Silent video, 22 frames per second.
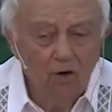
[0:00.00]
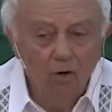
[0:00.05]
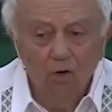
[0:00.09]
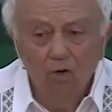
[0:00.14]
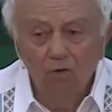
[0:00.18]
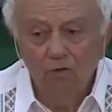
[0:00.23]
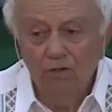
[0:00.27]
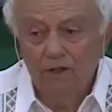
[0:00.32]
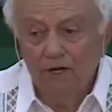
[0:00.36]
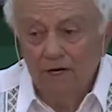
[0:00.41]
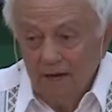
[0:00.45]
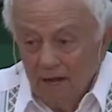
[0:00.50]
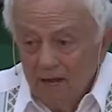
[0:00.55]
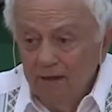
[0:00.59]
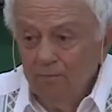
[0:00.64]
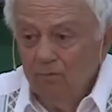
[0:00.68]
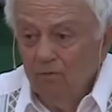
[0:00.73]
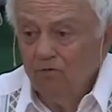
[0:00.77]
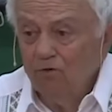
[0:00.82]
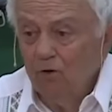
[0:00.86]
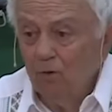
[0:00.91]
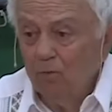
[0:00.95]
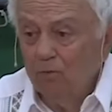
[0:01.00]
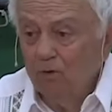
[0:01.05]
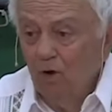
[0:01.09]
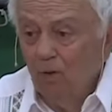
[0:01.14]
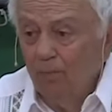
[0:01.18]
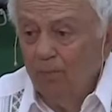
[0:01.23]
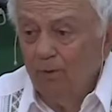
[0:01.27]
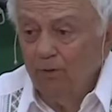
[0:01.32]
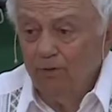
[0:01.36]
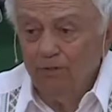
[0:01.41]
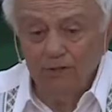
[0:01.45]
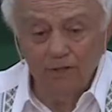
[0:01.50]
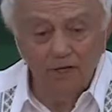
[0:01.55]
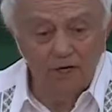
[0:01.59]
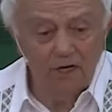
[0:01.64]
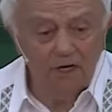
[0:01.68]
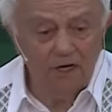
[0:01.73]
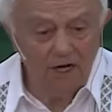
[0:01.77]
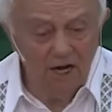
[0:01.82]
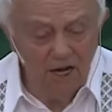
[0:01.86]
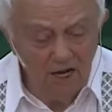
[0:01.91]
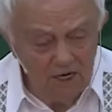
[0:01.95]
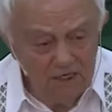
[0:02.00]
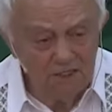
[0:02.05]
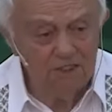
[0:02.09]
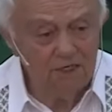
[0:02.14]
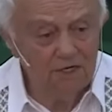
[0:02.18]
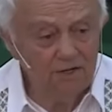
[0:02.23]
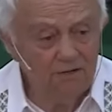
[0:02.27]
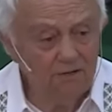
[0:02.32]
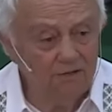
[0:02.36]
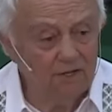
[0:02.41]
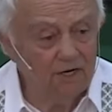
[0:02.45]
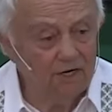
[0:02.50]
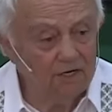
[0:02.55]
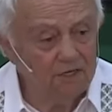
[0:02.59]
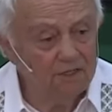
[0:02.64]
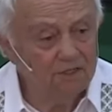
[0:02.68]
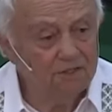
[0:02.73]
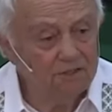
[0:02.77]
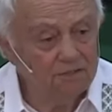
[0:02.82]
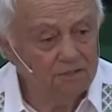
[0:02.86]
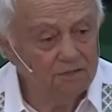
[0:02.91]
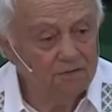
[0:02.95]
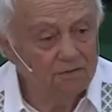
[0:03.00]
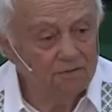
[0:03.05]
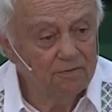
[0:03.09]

on the name of homeopathy crazy things,